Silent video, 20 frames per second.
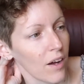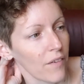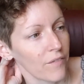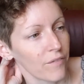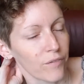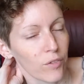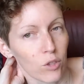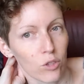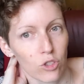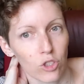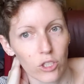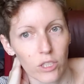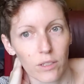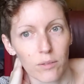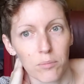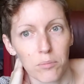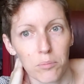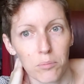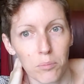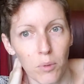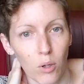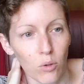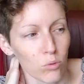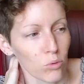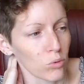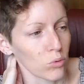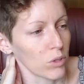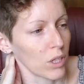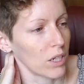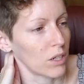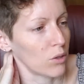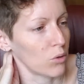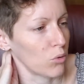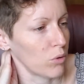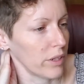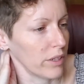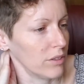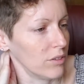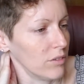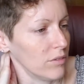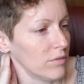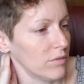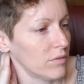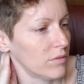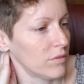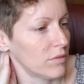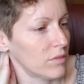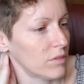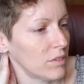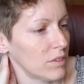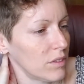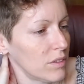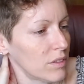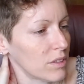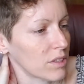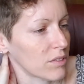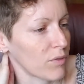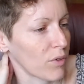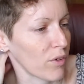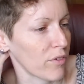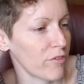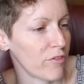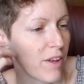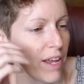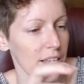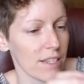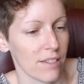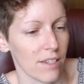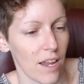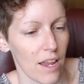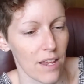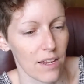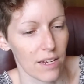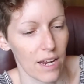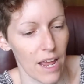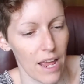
Virgin Marula oil. It's for face and